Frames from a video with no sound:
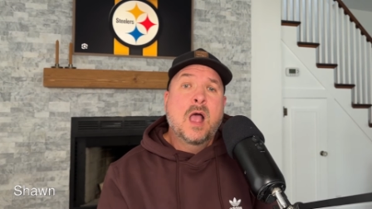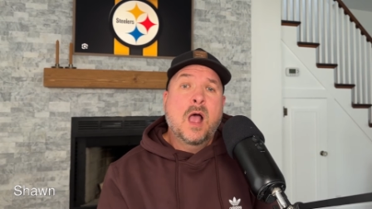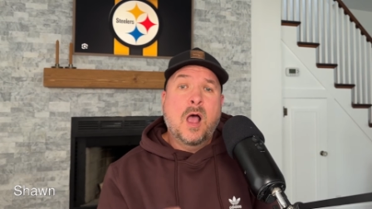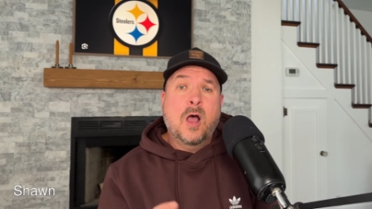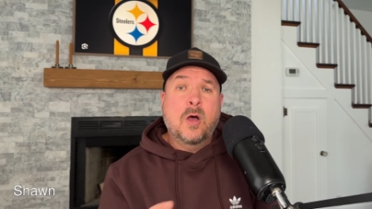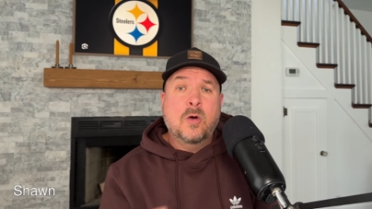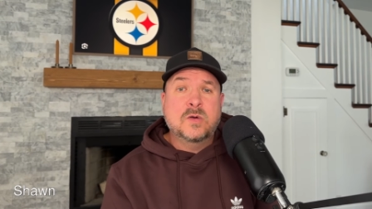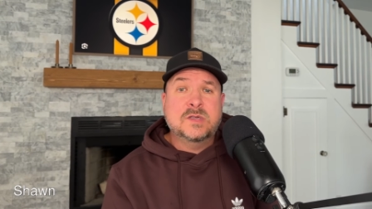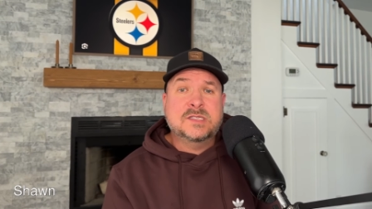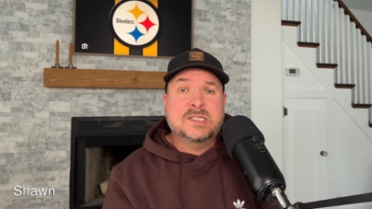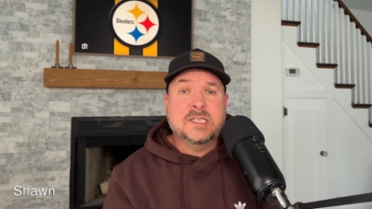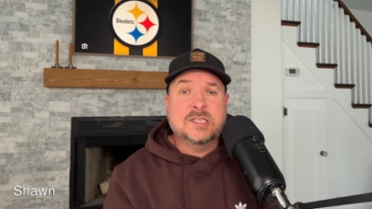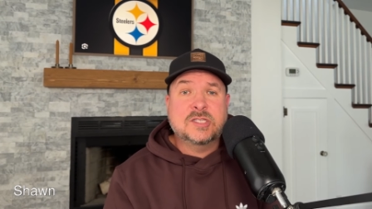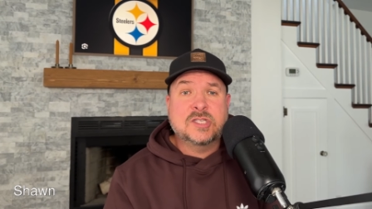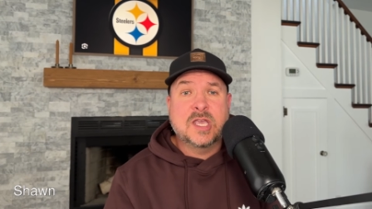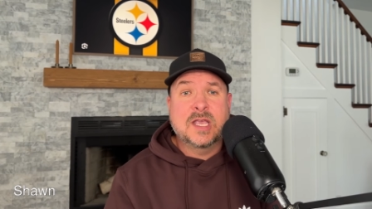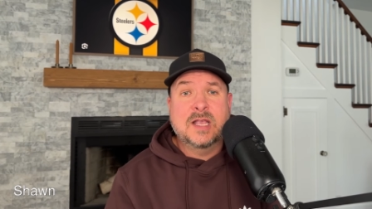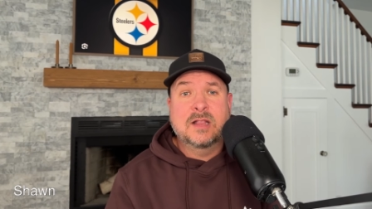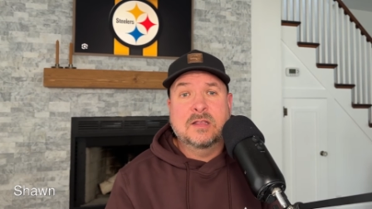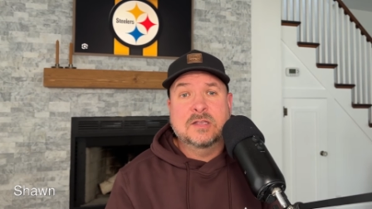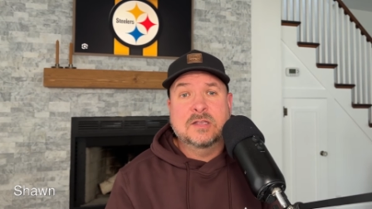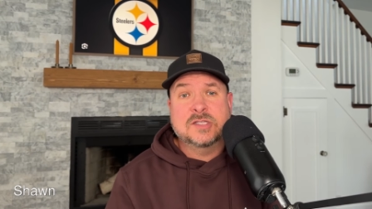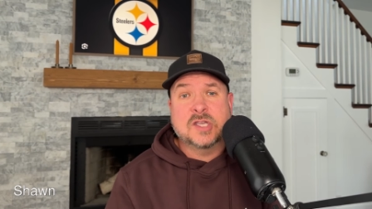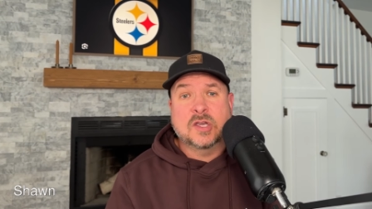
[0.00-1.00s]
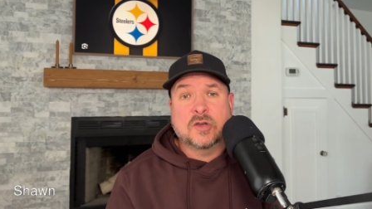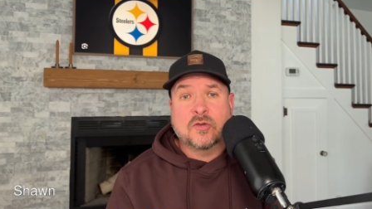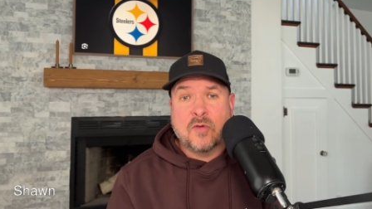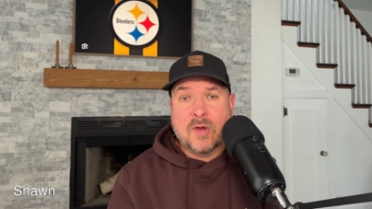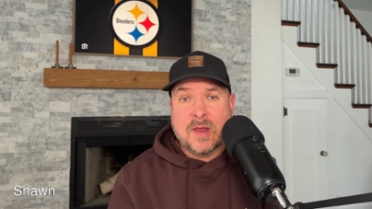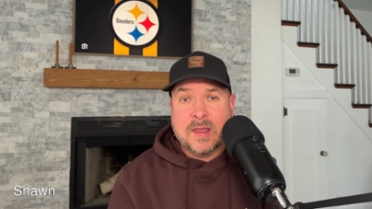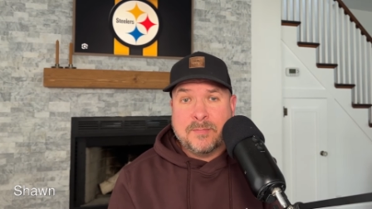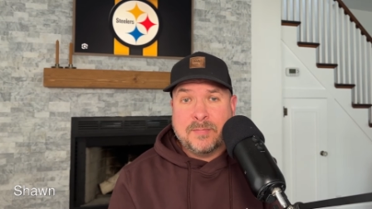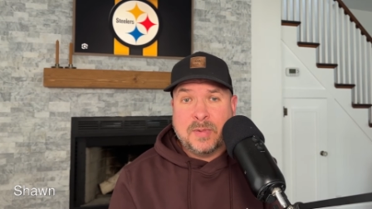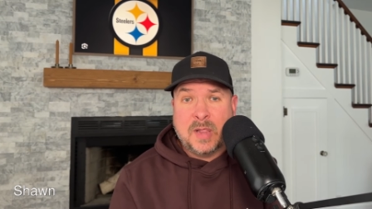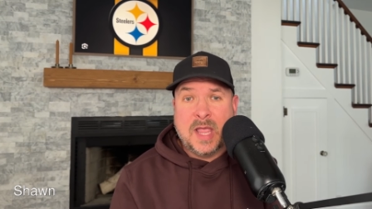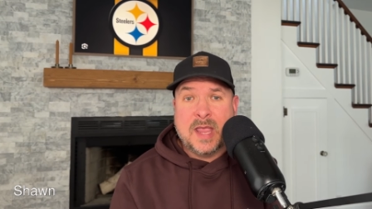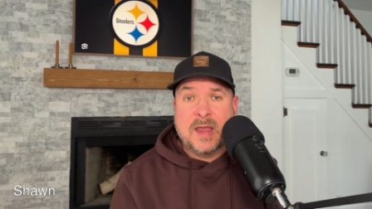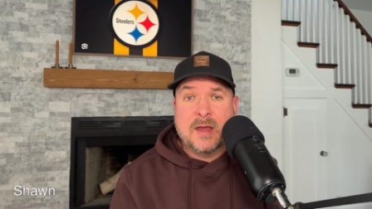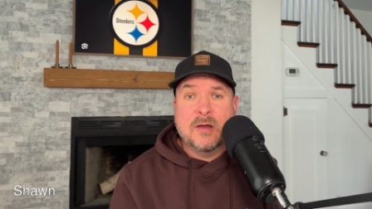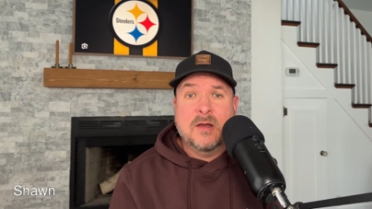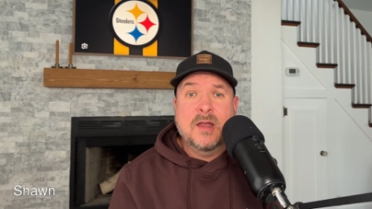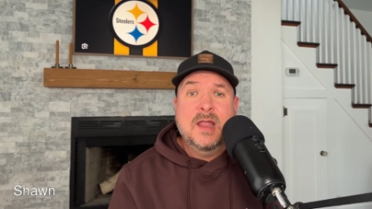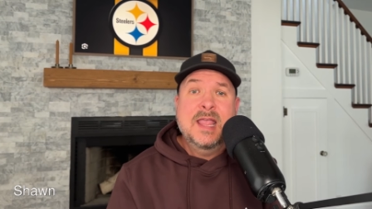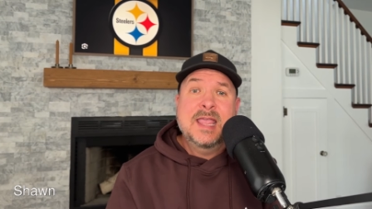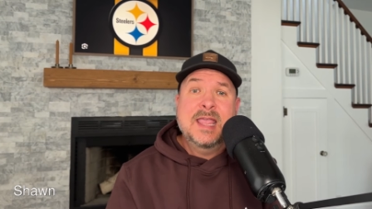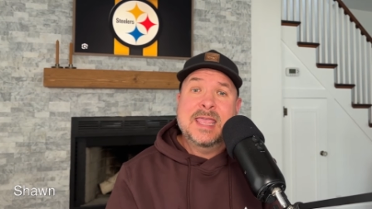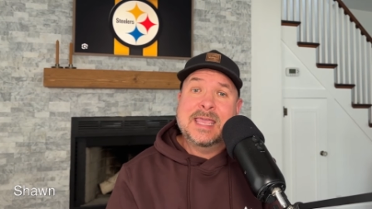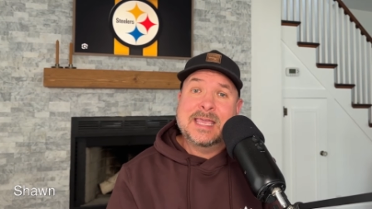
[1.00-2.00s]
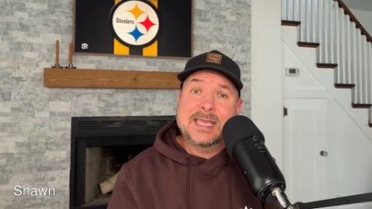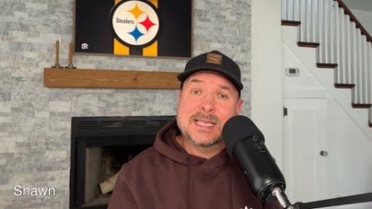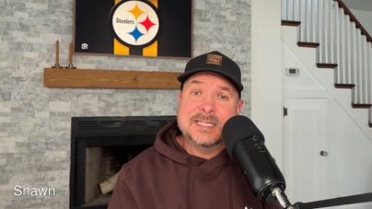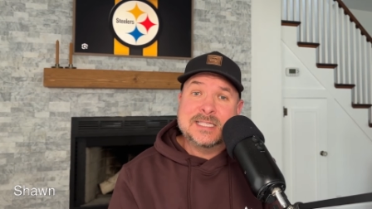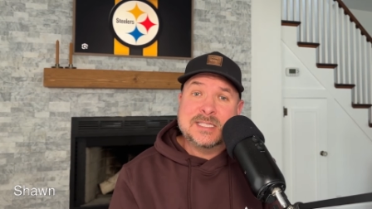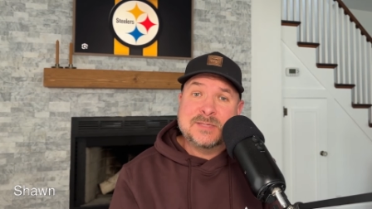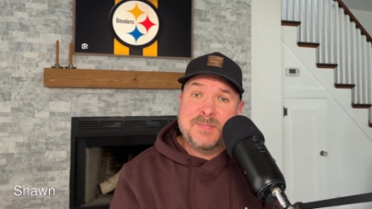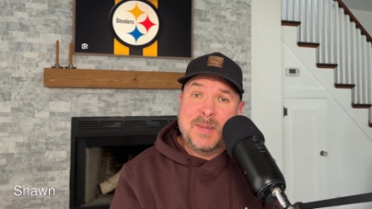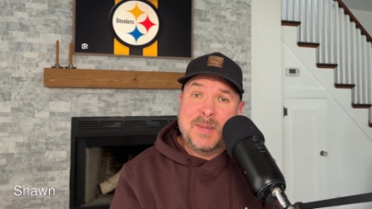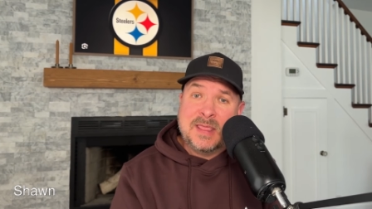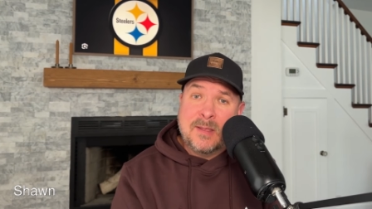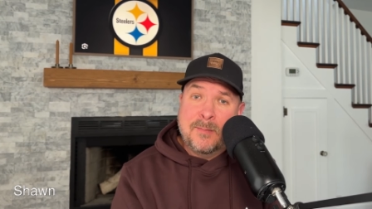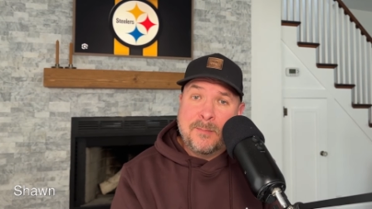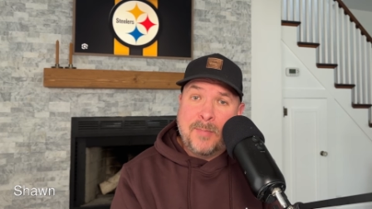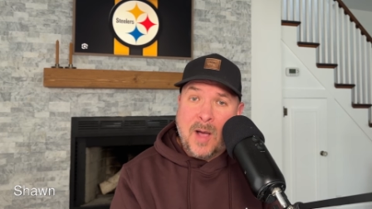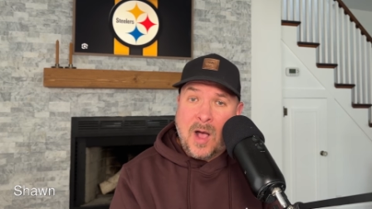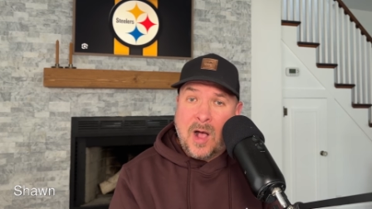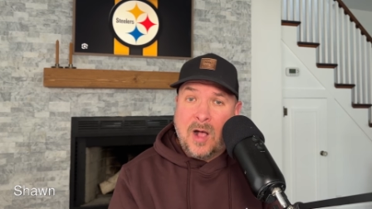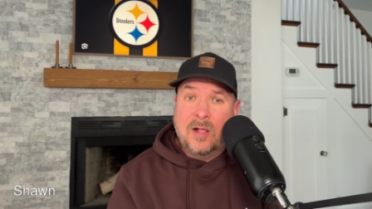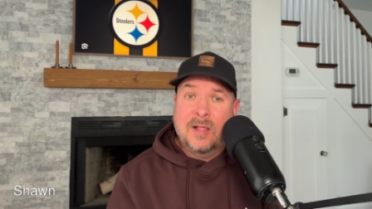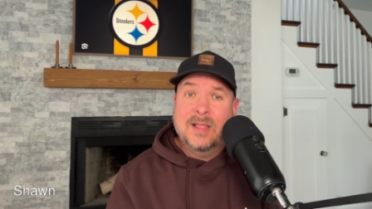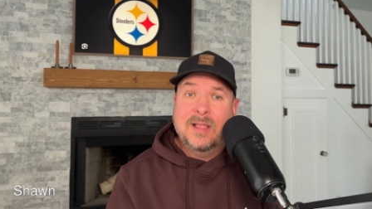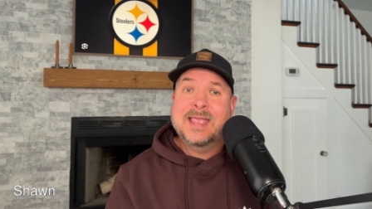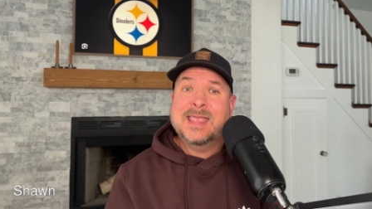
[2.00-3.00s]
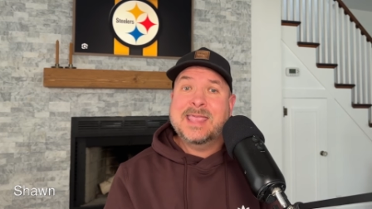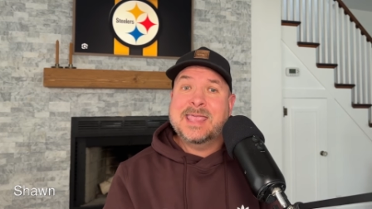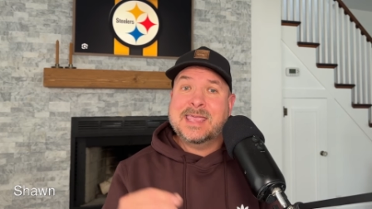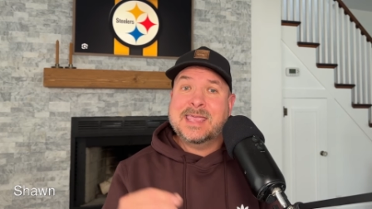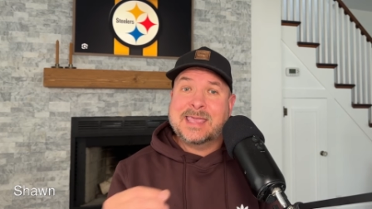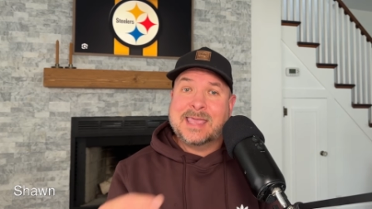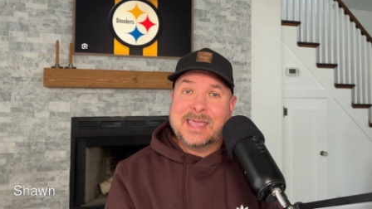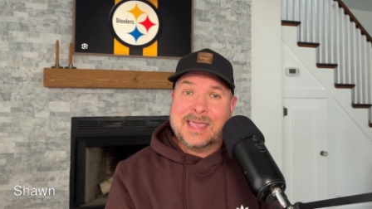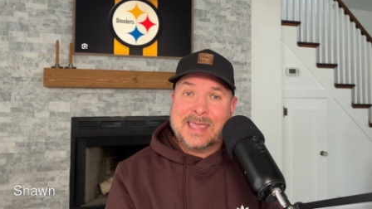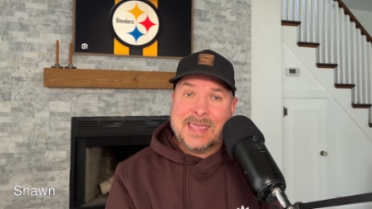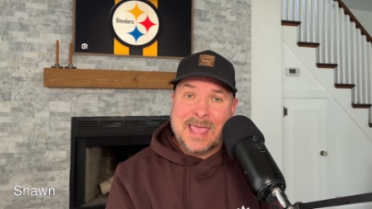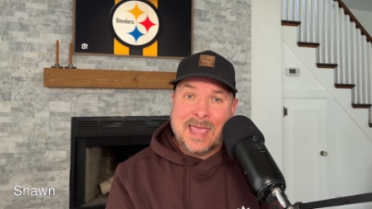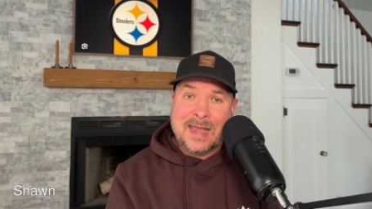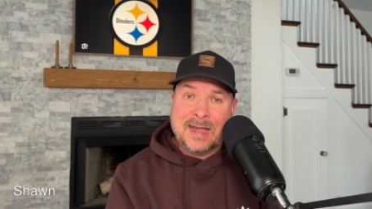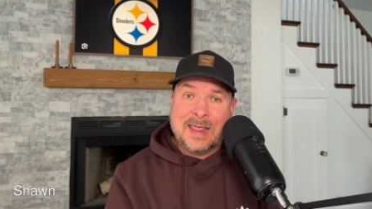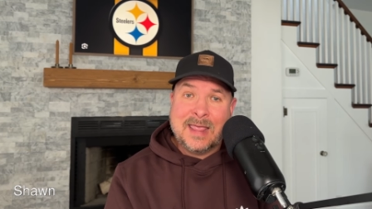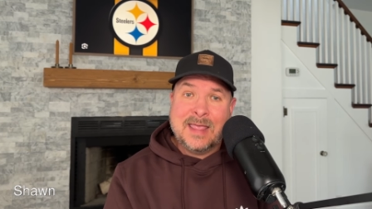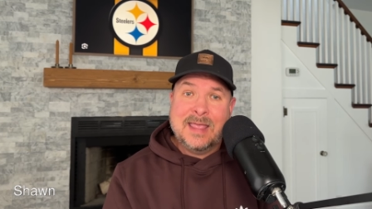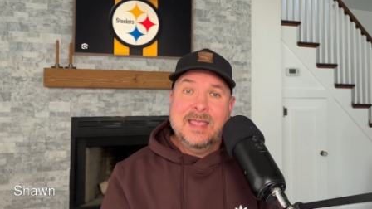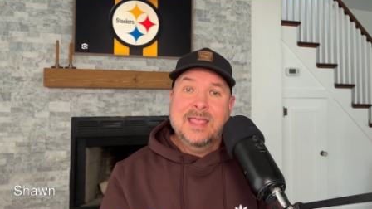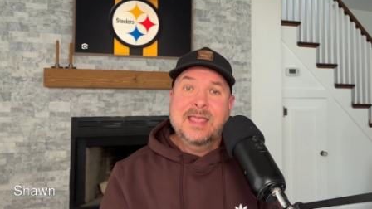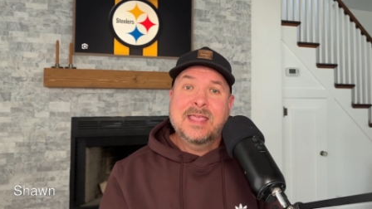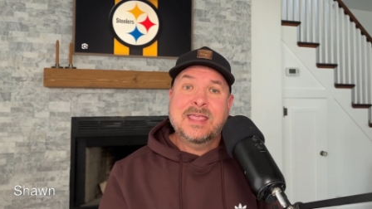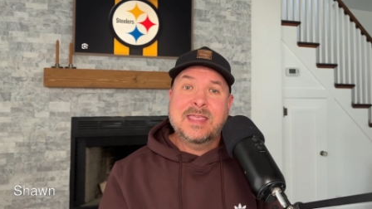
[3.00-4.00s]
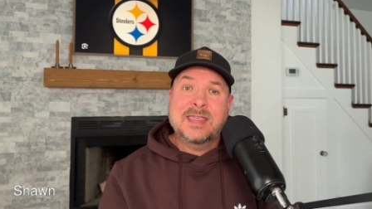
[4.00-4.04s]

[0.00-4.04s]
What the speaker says: Always a challenge, a great player. He can spin the ball. He can get it.